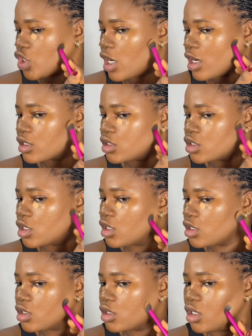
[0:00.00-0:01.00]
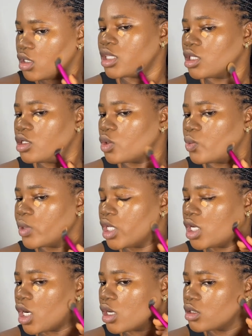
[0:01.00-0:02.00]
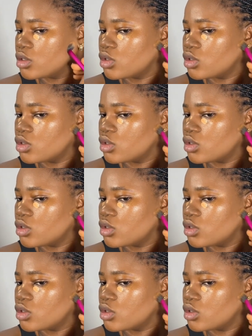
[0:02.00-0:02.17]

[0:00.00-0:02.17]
Actually, I think we are